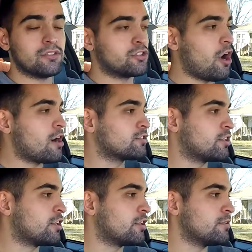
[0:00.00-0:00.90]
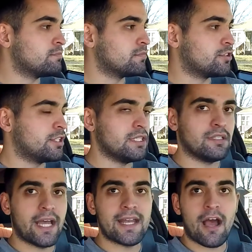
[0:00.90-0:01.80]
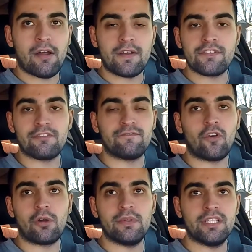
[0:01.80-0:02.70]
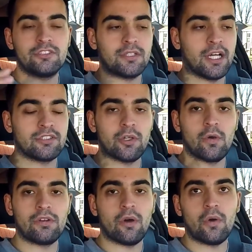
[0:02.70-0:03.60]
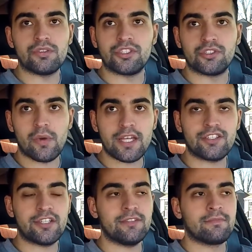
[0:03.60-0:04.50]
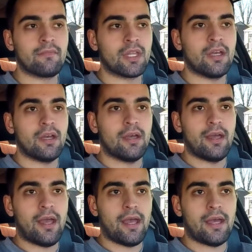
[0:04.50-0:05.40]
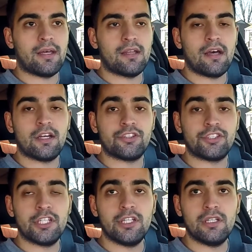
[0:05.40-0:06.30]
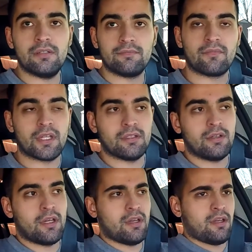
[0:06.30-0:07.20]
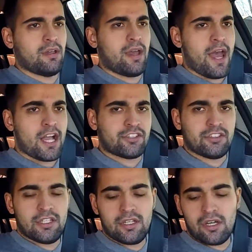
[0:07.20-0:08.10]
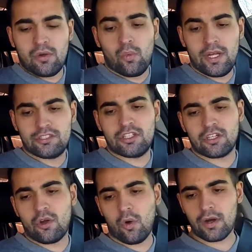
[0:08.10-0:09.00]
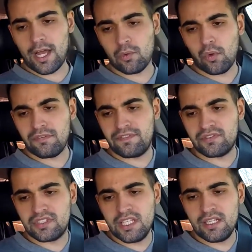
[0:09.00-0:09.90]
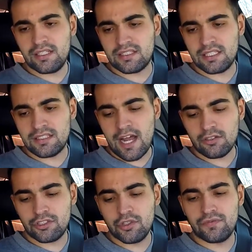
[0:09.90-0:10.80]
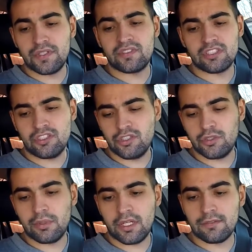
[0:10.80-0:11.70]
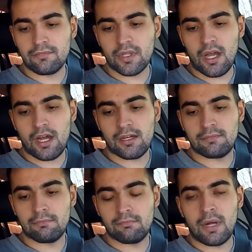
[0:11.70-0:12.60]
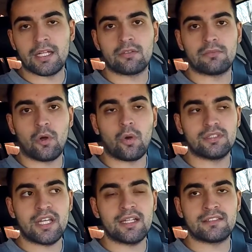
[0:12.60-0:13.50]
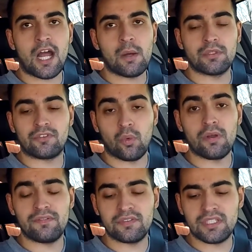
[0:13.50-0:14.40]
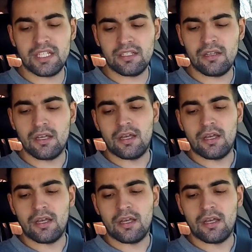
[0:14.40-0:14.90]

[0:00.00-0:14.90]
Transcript: Talked to her, she laid out everything for me. I told her the whole situation, and uh, she actually went to the court at one fifteen. It's, it's now two fifty-two, but uh, my court date time was for one fifteen.